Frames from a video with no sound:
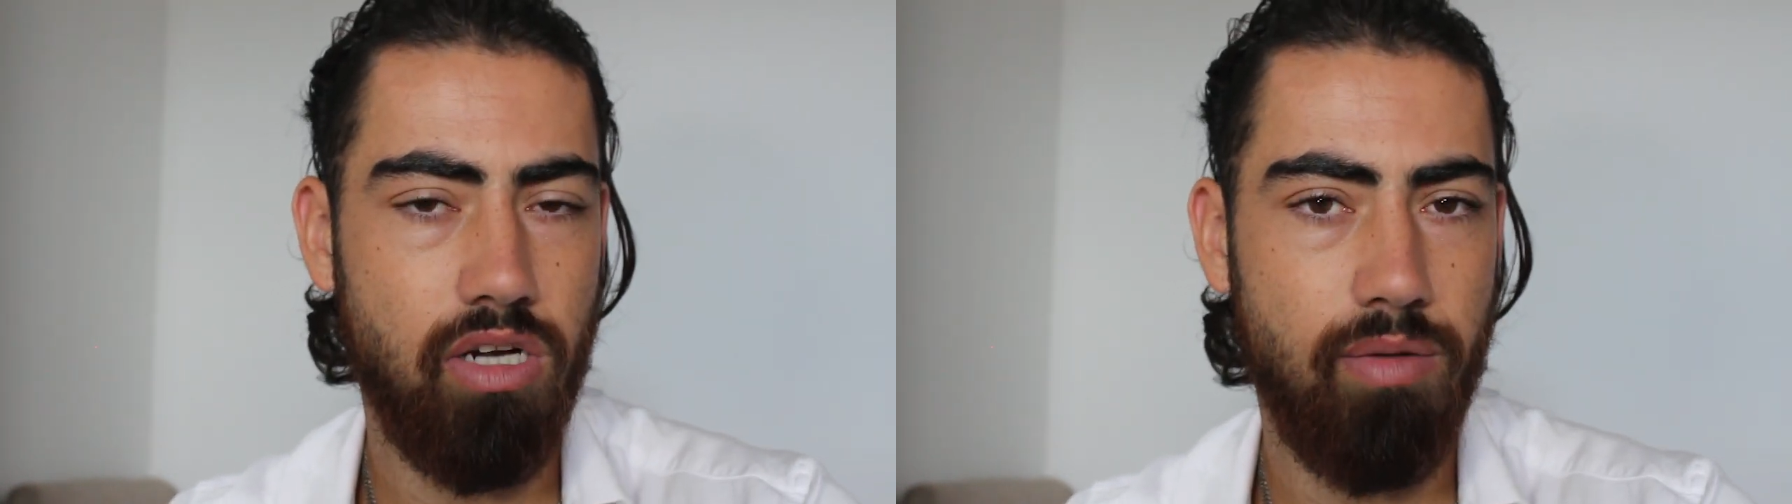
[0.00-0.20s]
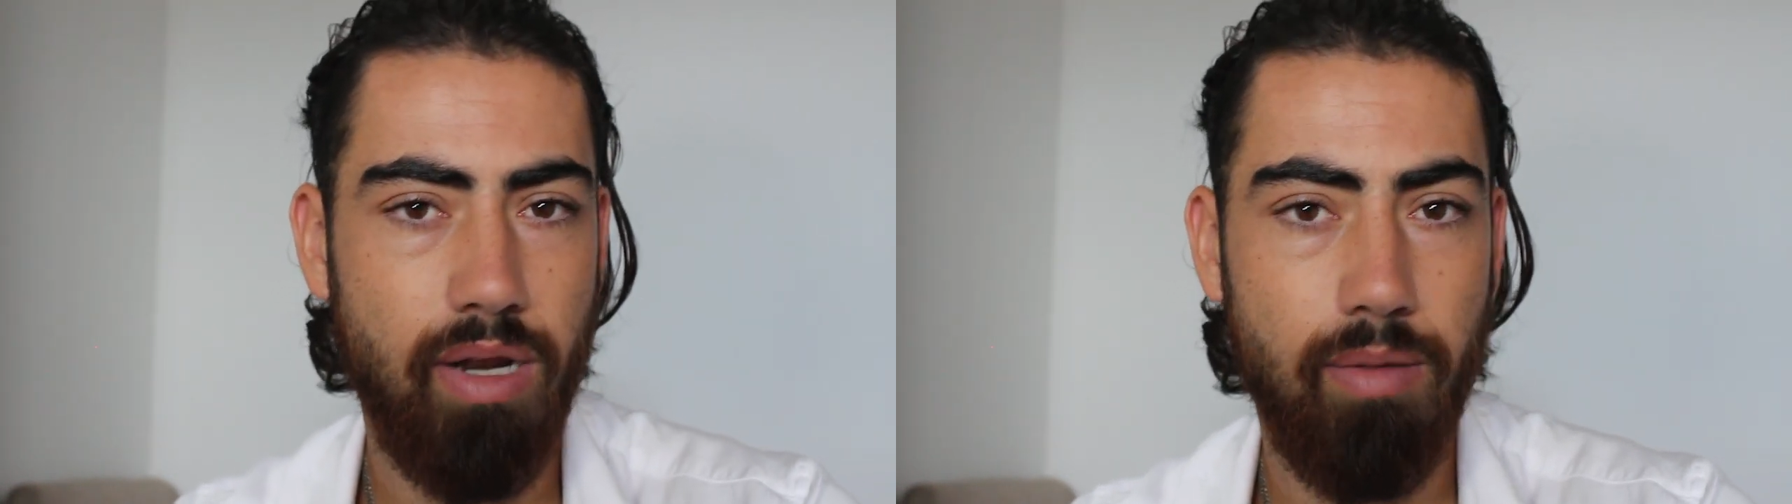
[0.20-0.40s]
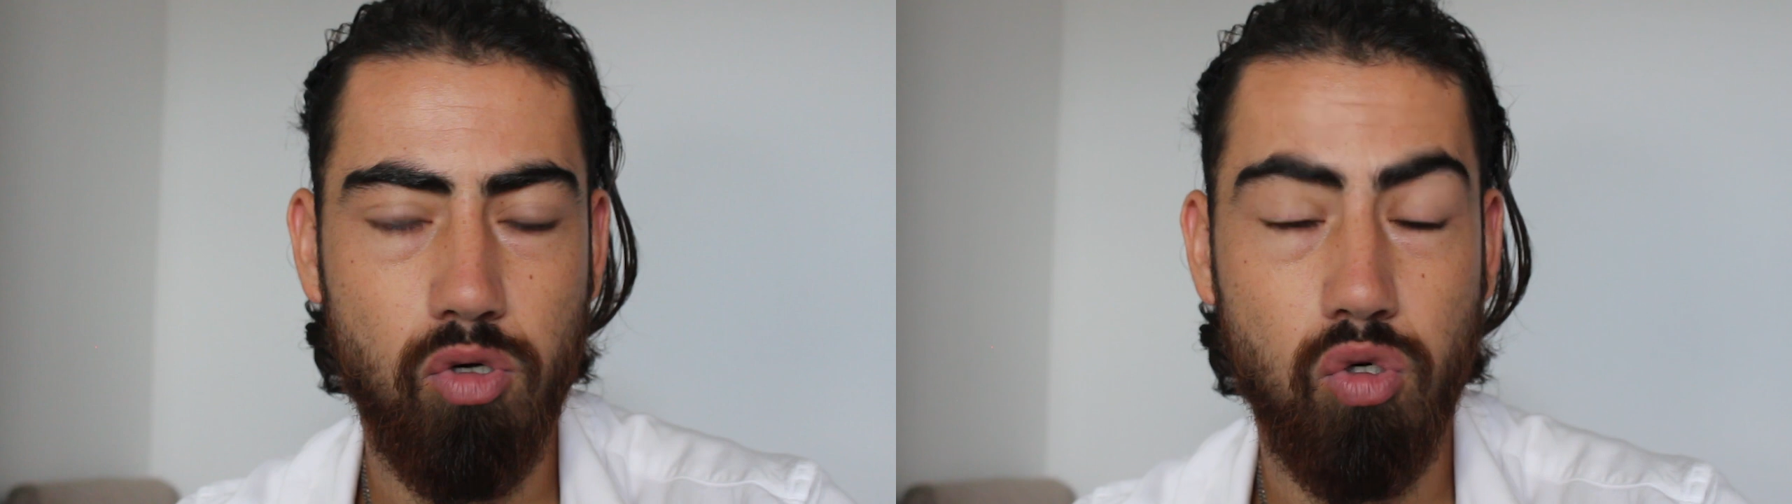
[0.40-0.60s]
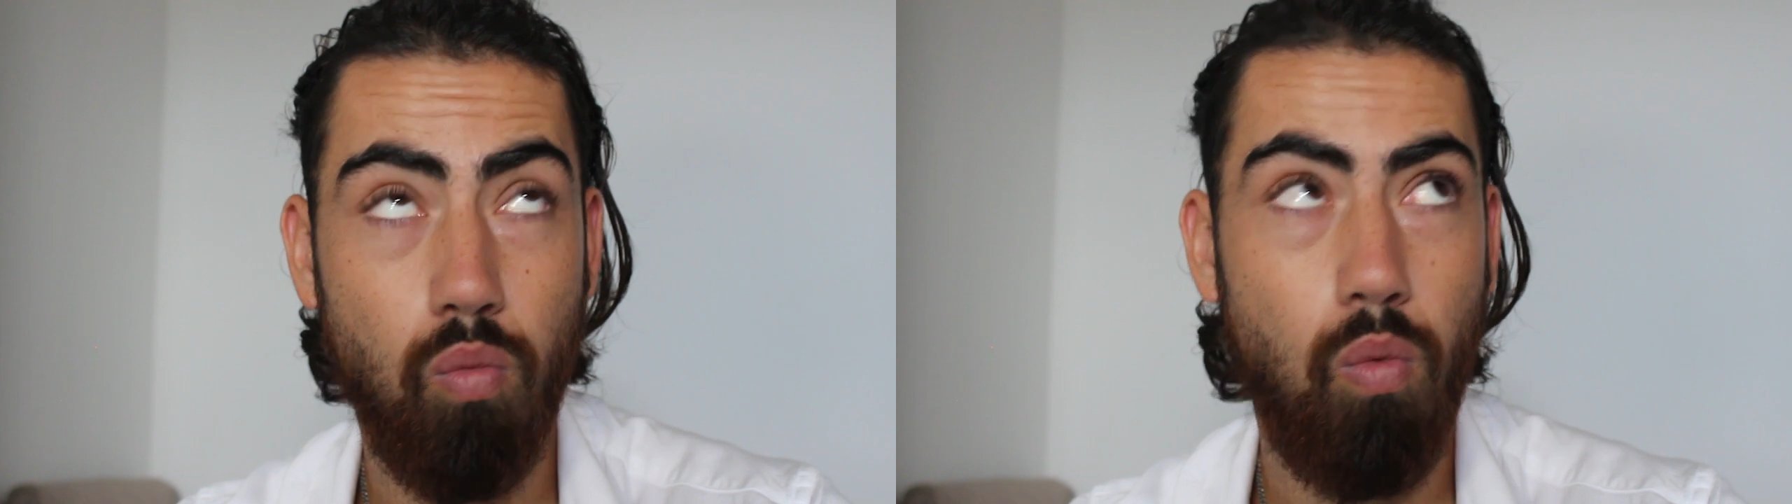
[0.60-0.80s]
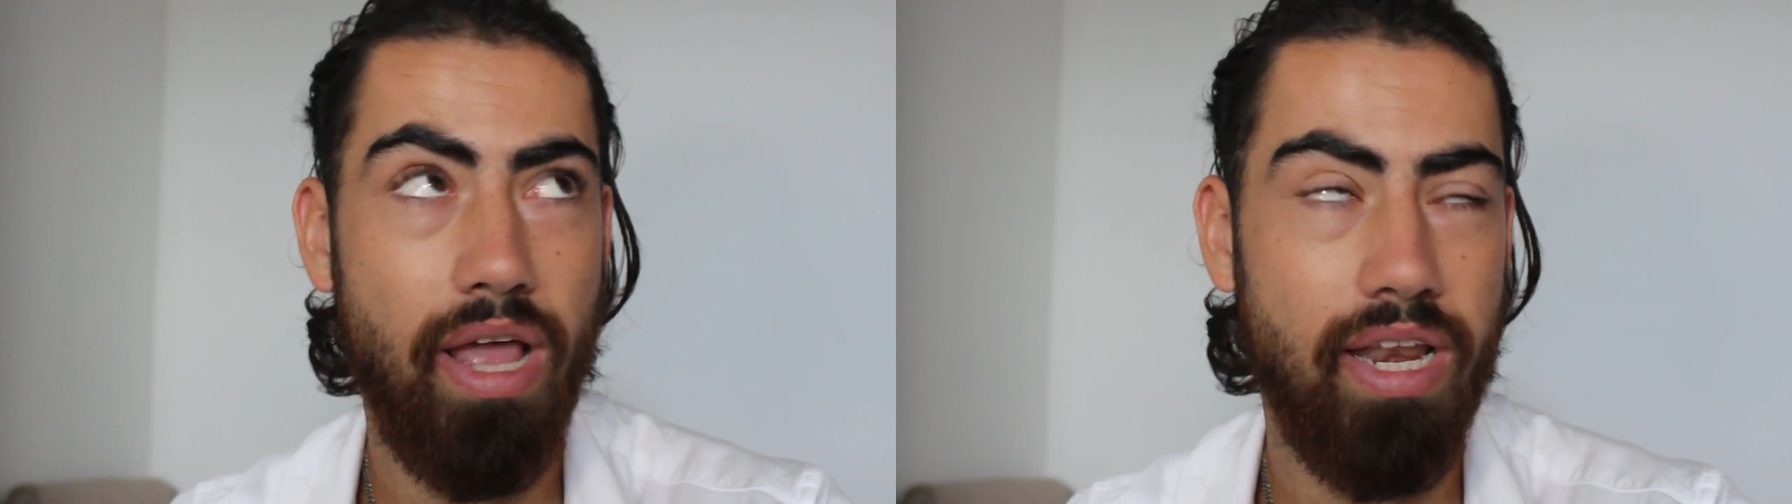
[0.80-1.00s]
You know what I mean? I'm not sure
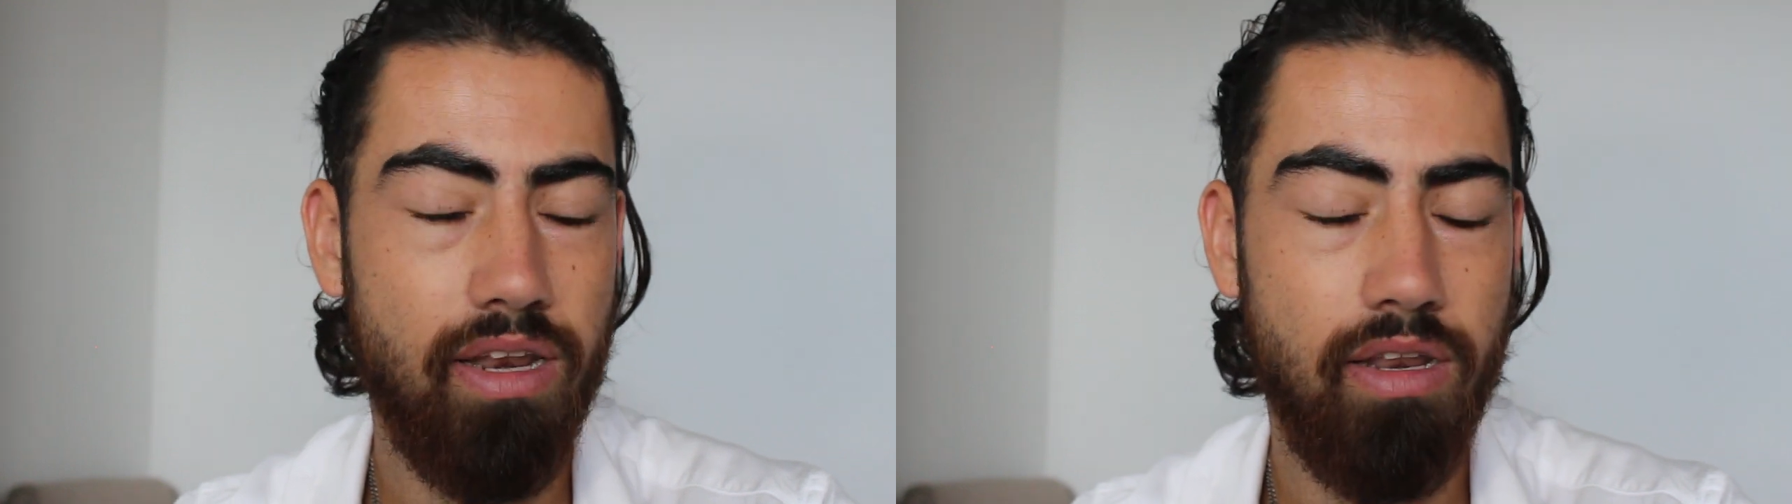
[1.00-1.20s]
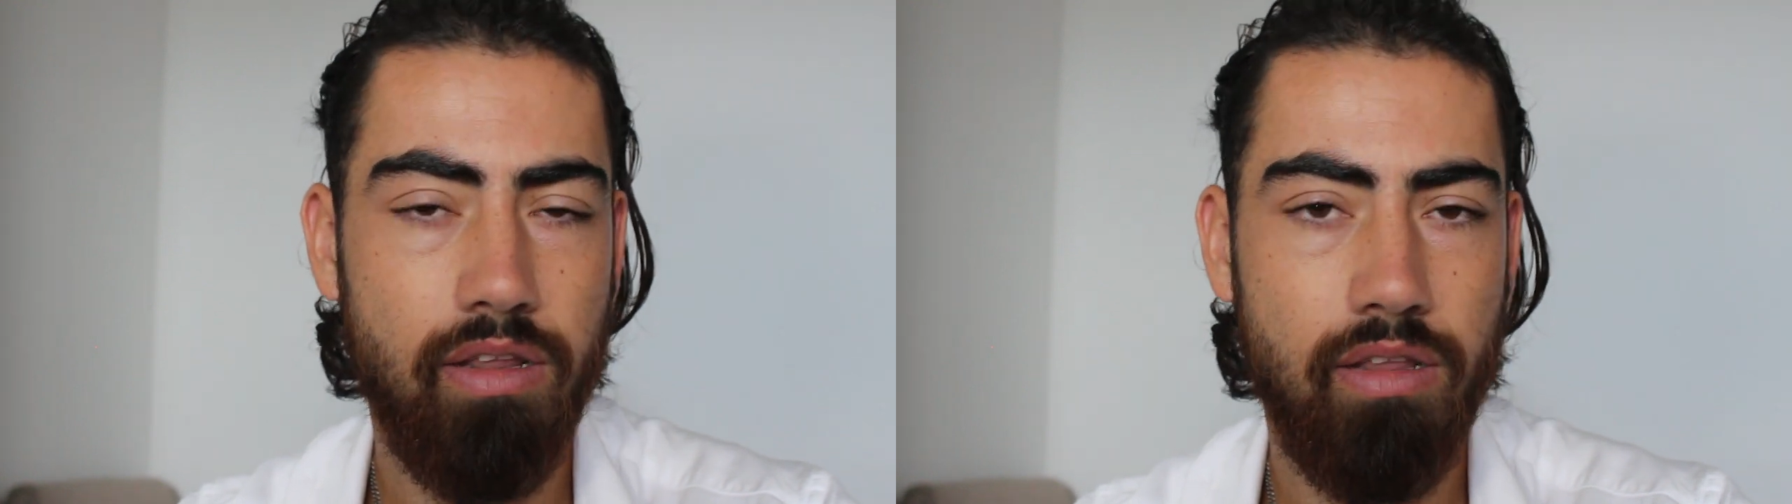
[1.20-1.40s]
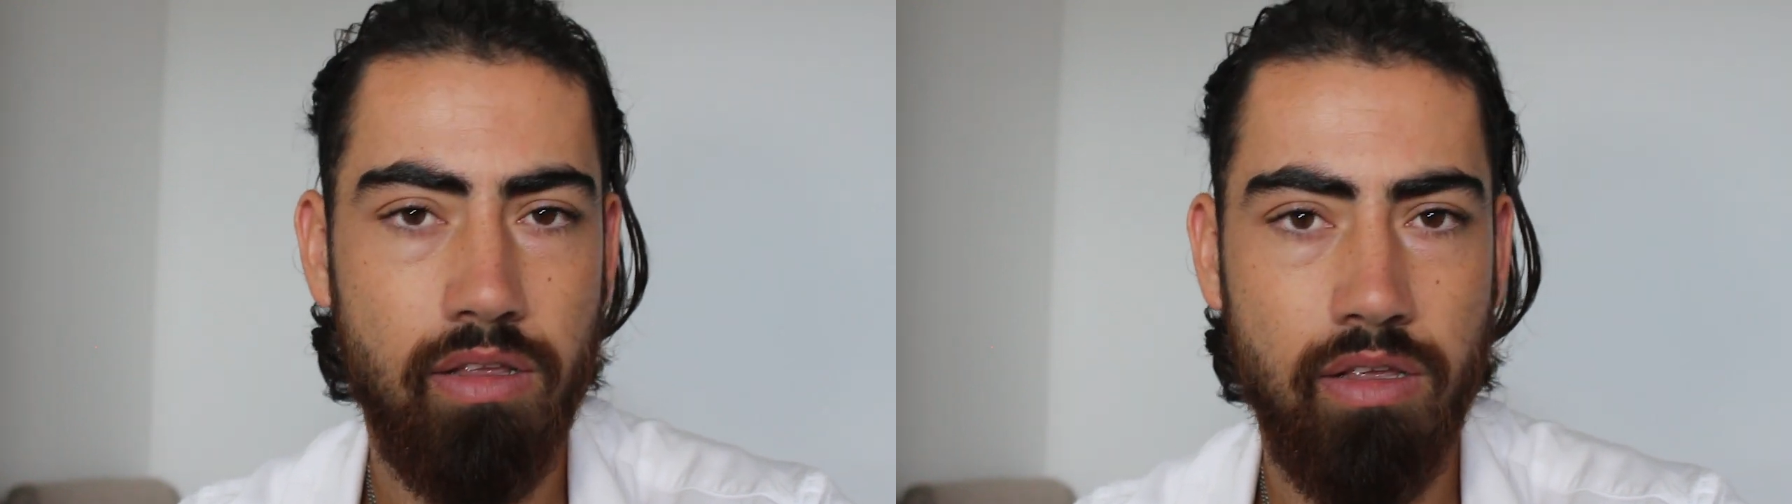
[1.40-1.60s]
when